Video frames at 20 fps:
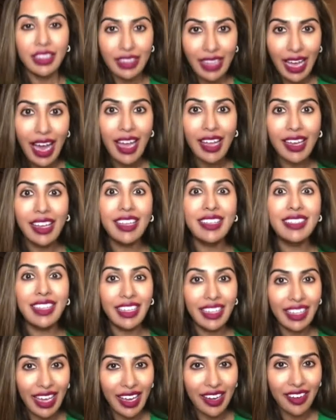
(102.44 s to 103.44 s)
That is
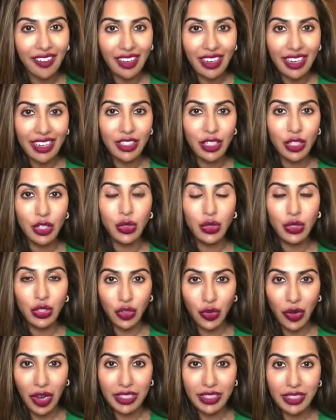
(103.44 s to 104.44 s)
again related to
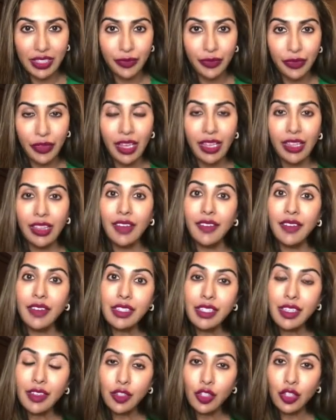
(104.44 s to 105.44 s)
stress.
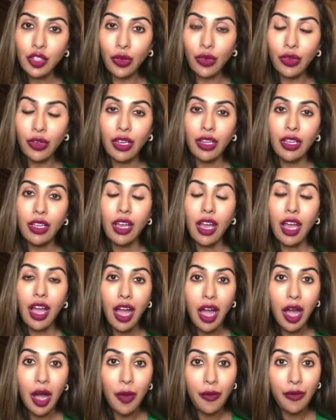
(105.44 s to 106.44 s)
Levels have shown
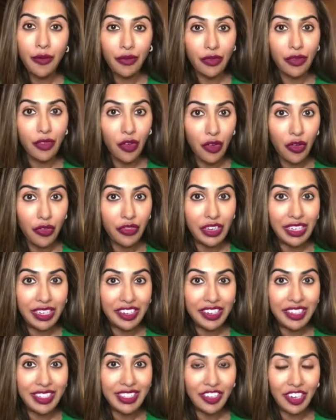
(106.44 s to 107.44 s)
of
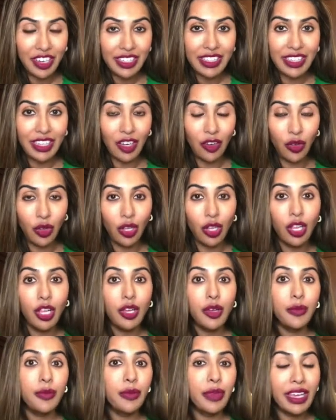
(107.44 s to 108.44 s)
increased stress level
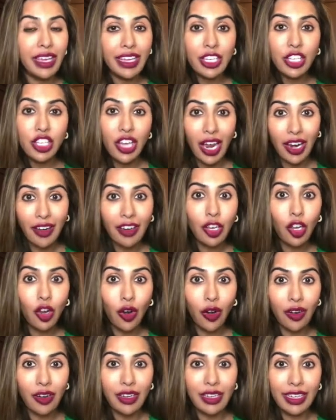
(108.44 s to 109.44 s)
being in direct
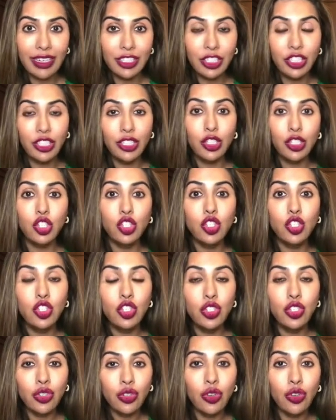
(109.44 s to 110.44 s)
correlation
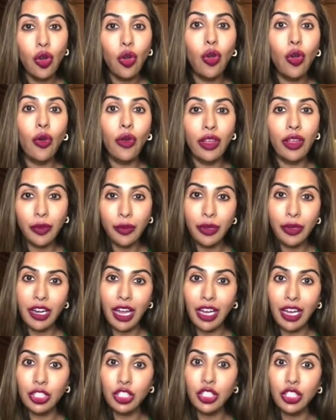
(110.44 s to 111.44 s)
to oil
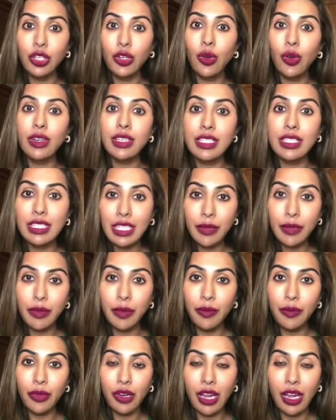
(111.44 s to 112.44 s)
production or
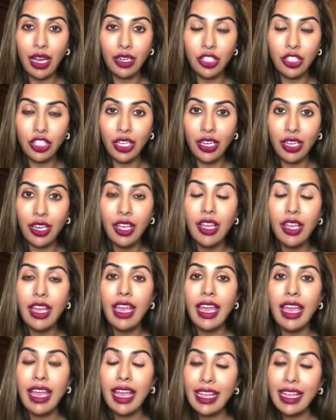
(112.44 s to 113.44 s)
sebum production,
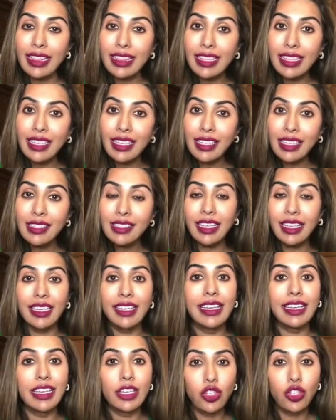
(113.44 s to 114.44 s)
and this
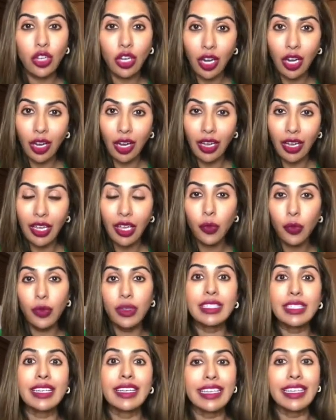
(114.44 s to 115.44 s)
can lead to clogging,
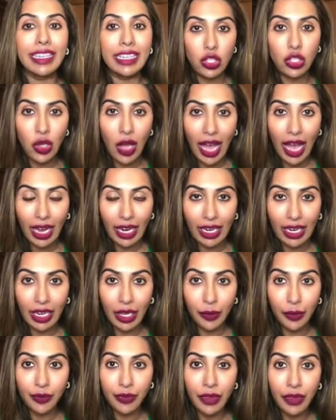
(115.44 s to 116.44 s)
which can lead to
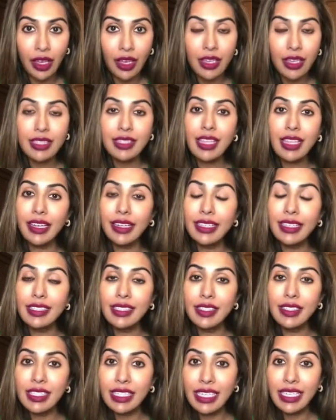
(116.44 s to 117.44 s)
acne.
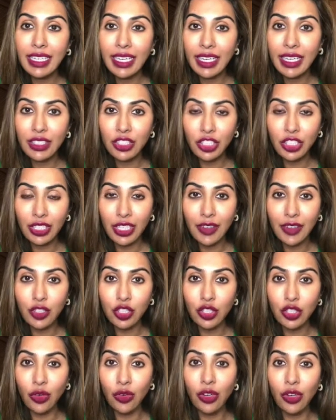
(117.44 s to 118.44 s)
Studies in teenagers have
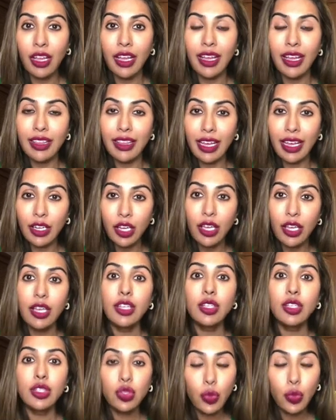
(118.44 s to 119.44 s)
shown that
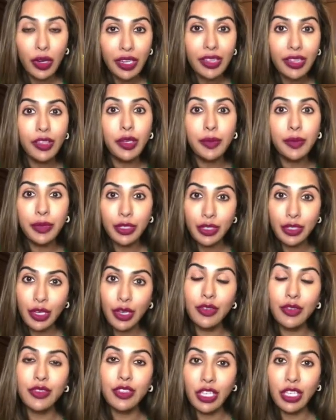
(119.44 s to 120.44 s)

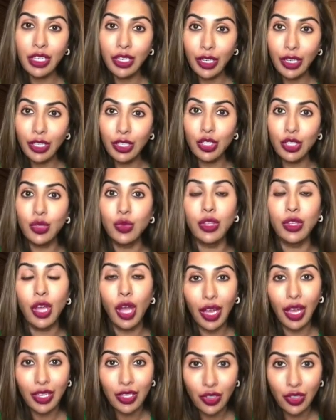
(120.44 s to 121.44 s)
23% of teenagers with
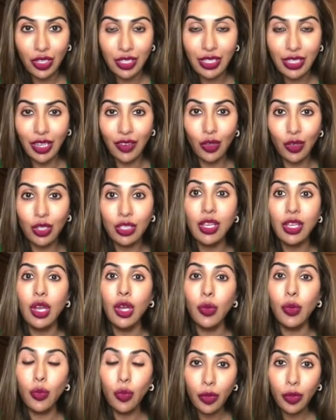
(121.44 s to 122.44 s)
high stress levels
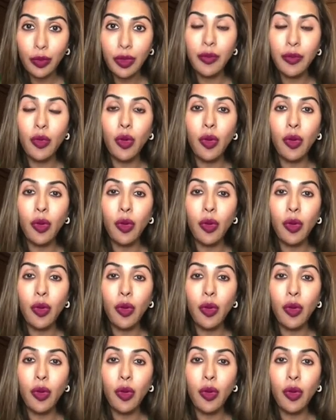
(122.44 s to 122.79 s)
will be